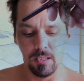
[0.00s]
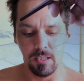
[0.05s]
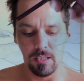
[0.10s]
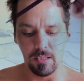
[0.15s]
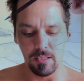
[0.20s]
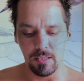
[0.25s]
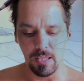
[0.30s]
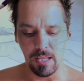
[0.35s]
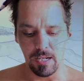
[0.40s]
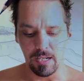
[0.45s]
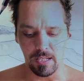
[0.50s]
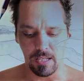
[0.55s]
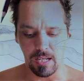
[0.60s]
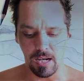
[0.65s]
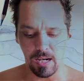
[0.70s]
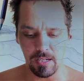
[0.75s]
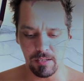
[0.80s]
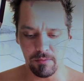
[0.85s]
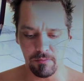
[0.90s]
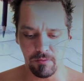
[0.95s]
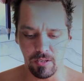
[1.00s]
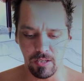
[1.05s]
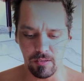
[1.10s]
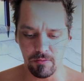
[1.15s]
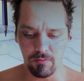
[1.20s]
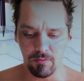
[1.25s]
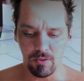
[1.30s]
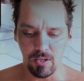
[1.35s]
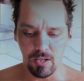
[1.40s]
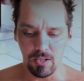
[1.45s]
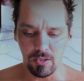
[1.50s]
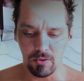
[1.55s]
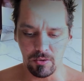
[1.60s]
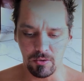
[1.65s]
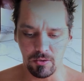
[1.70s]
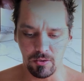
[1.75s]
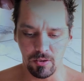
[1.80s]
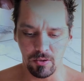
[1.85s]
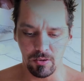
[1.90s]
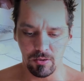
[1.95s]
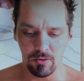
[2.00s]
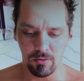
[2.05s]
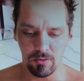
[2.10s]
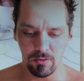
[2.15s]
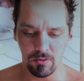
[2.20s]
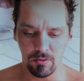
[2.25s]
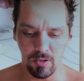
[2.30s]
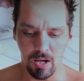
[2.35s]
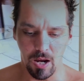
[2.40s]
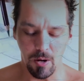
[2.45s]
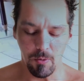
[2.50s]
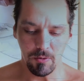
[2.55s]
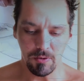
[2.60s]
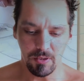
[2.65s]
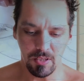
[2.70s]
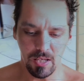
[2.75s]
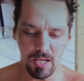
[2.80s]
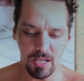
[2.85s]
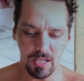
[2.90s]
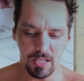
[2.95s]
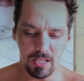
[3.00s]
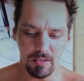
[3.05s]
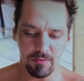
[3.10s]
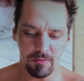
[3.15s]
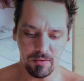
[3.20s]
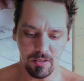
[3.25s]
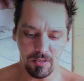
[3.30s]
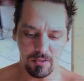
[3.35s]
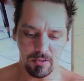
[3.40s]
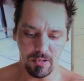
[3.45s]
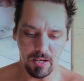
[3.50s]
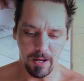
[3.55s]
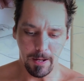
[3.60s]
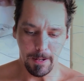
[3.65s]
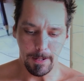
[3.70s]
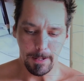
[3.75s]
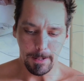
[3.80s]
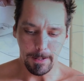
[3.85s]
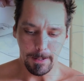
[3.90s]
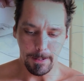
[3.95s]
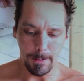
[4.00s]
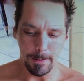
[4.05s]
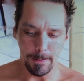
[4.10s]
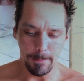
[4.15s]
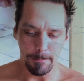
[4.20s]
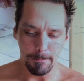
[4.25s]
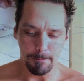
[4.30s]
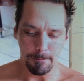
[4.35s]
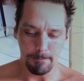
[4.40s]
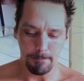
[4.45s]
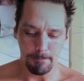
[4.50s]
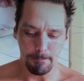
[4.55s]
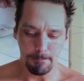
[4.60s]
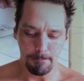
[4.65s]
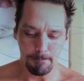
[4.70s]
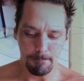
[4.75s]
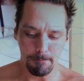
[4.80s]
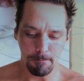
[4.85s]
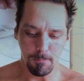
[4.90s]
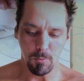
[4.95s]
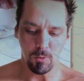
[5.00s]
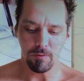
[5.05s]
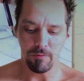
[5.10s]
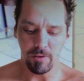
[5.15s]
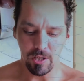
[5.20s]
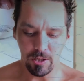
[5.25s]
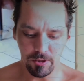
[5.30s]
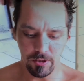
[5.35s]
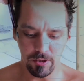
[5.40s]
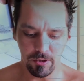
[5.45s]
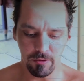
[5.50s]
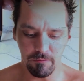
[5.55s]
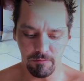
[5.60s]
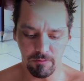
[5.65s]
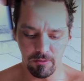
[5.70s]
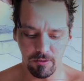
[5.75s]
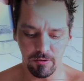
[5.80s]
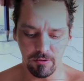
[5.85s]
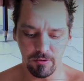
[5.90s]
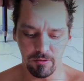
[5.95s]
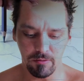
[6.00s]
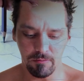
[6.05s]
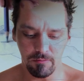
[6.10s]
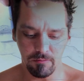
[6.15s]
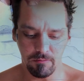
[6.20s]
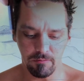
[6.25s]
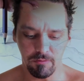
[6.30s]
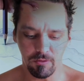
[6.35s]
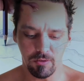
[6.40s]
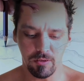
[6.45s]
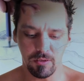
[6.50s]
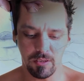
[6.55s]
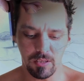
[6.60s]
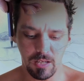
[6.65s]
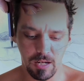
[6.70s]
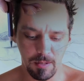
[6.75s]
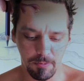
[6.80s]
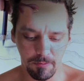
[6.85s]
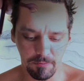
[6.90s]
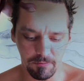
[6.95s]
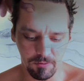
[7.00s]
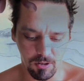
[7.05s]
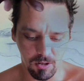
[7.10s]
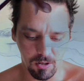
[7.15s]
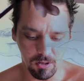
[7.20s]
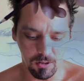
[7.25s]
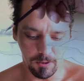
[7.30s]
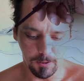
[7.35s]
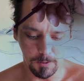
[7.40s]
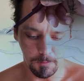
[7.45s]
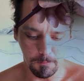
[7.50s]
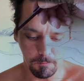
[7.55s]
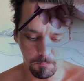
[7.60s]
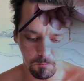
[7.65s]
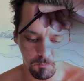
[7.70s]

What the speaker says: is that it kind of gives us, I would say it gives us a motivation for this type of drawing,